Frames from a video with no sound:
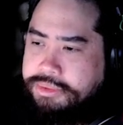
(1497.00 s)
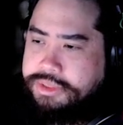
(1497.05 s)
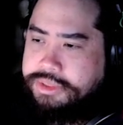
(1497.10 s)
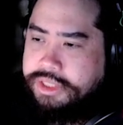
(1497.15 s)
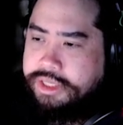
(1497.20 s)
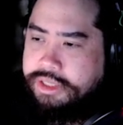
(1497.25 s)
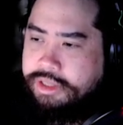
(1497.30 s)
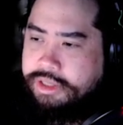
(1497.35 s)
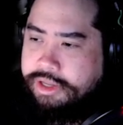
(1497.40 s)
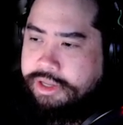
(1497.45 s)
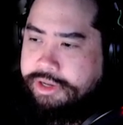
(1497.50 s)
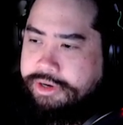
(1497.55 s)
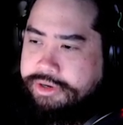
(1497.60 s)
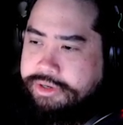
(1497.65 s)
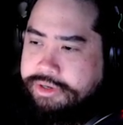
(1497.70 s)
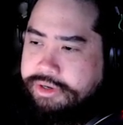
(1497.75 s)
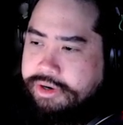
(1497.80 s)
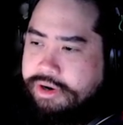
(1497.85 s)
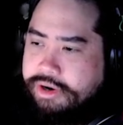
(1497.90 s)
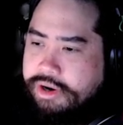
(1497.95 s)
like
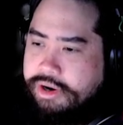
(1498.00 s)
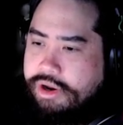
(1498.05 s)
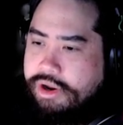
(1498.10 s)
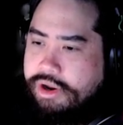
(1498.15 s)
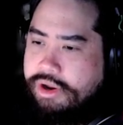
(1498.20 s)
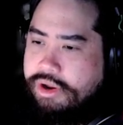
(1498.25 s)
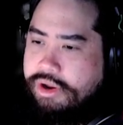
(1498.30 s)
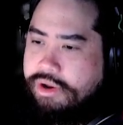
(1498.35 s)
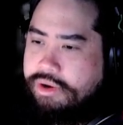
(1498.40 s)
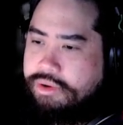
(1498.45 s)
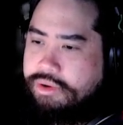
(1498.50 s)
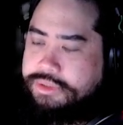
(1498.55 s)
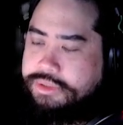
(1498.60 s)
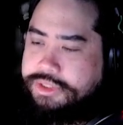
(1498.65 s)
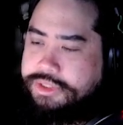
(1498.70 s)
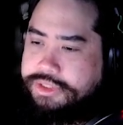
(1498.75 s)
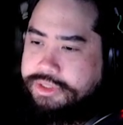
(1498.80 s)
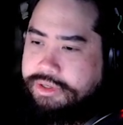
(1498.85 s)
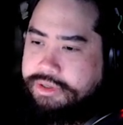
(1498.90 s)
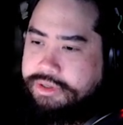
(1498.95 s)
Lighter or
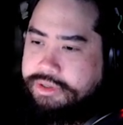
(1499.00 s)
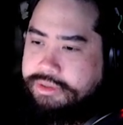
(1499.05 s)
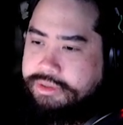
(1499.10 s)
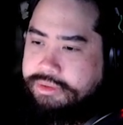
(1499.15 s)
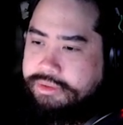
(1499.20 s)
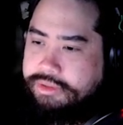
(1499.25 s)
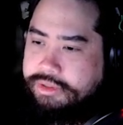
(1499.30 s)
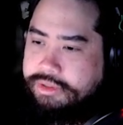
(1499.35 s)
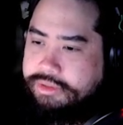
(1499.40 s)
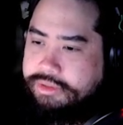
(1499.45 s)
Shark Girl